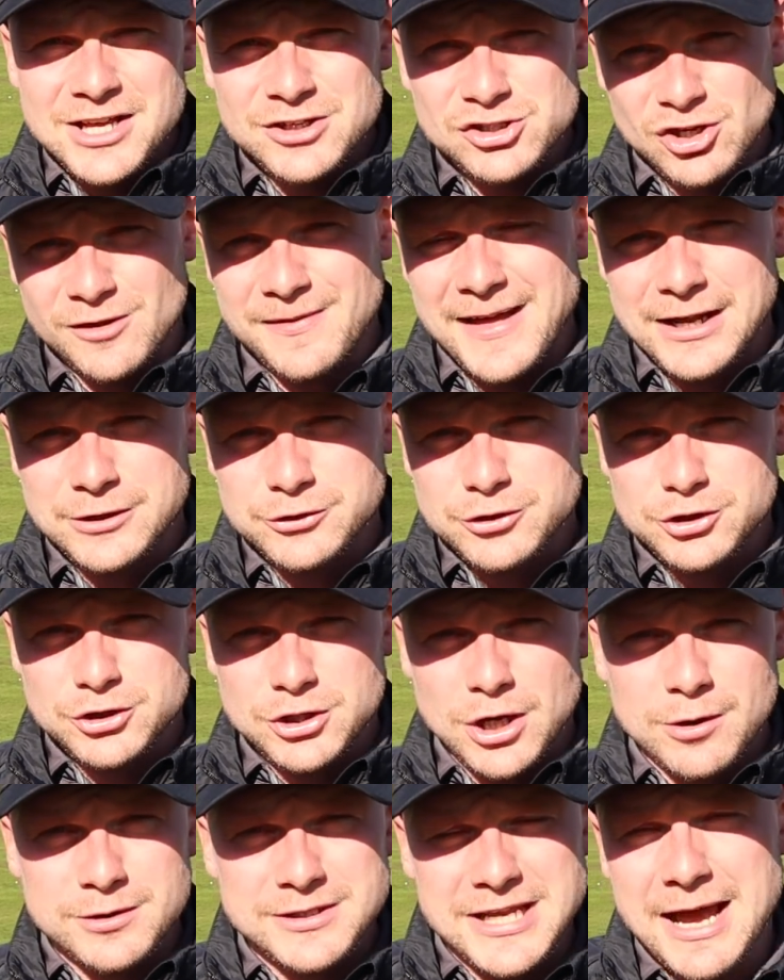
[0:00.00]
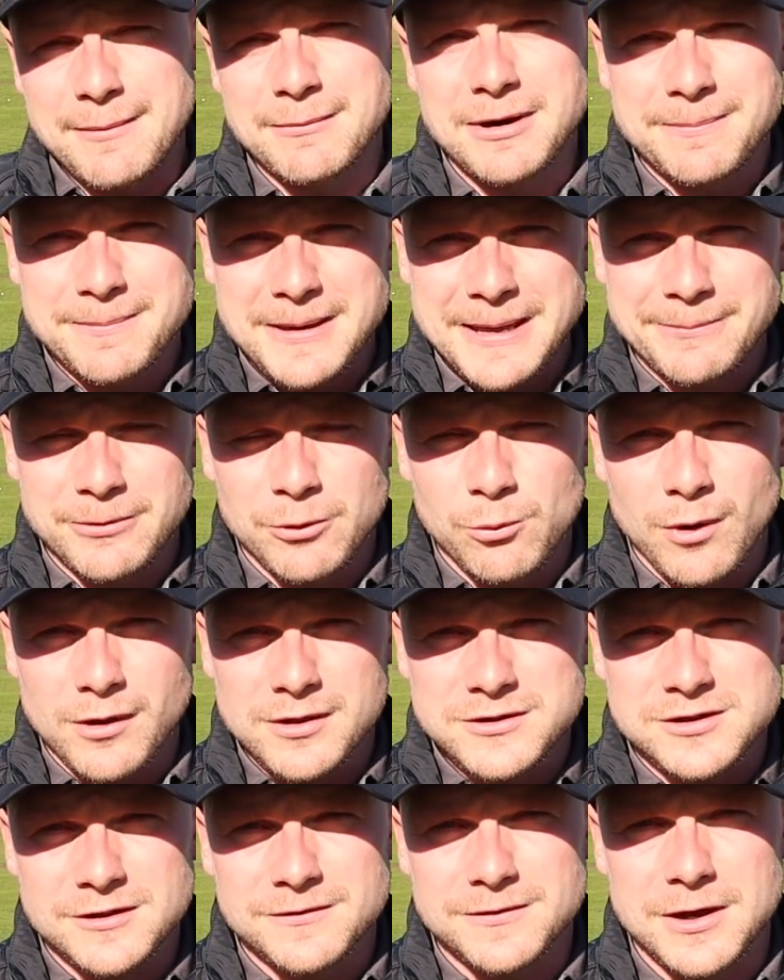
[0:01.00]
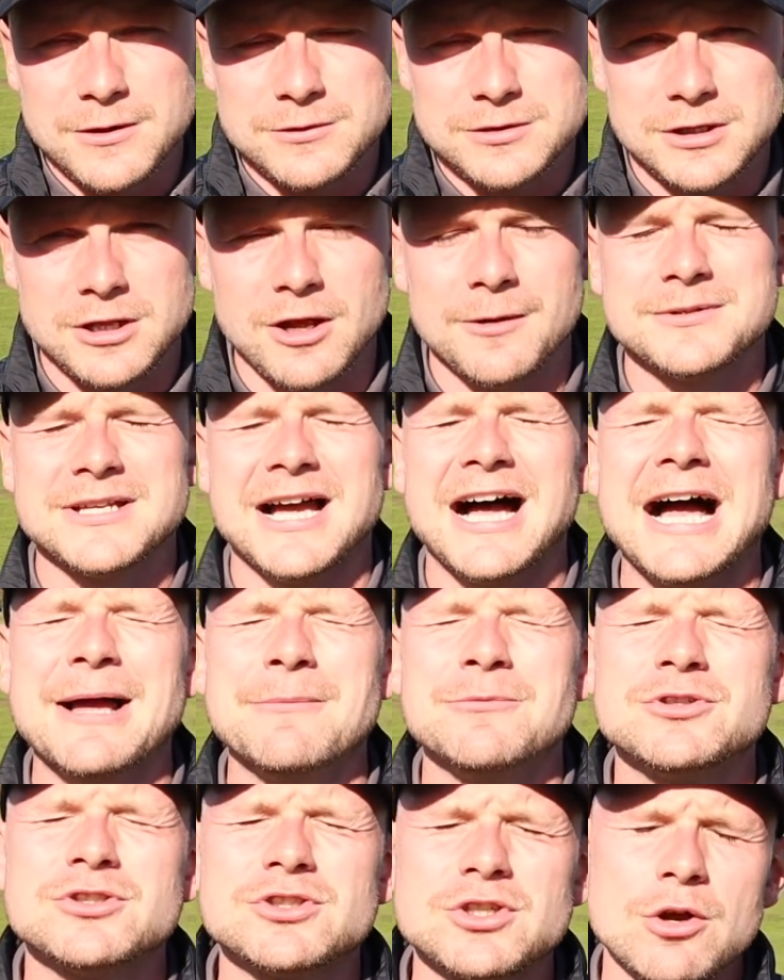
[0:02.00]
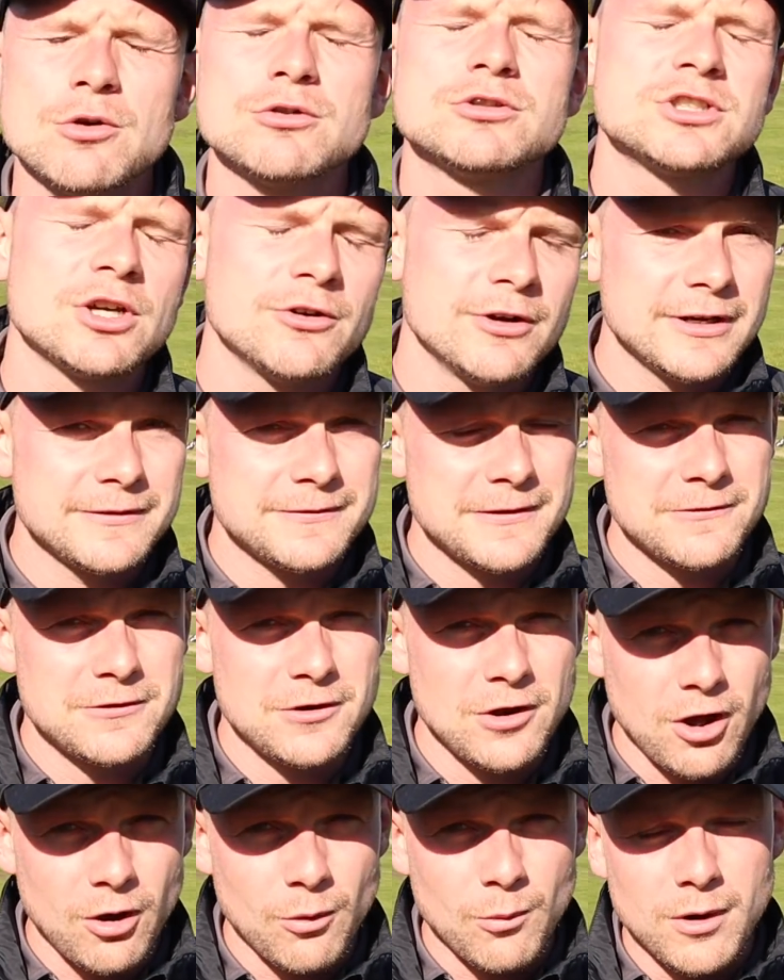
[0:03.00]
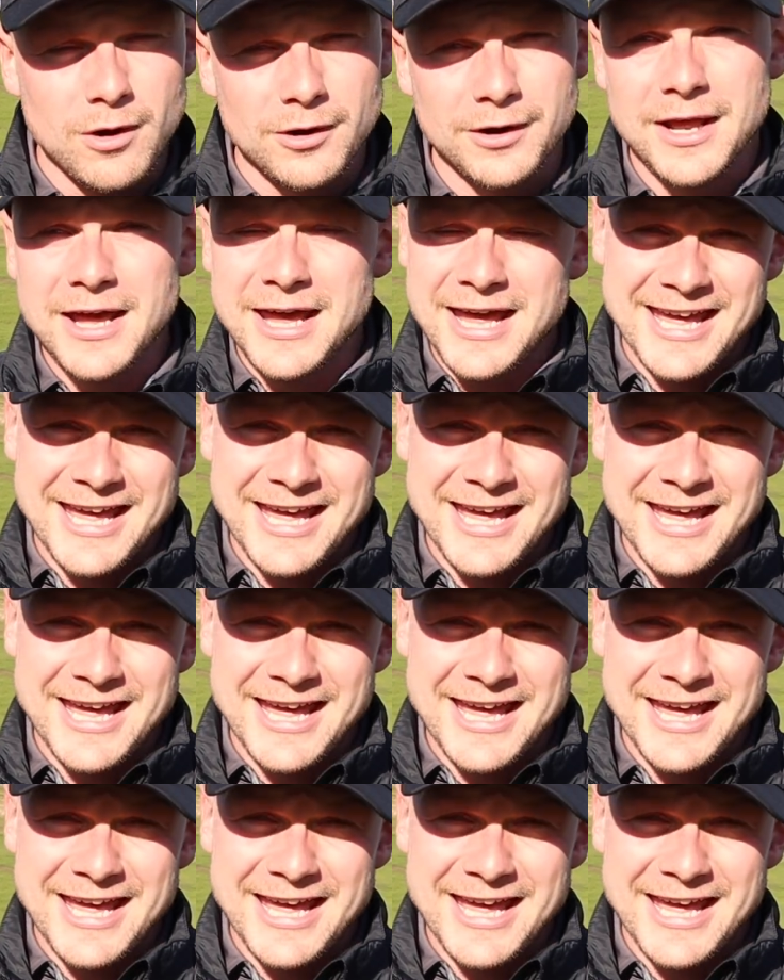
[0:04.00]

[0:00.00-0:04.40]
So that just shows how many people wanted those clubs. I'm so sorry if you've not won.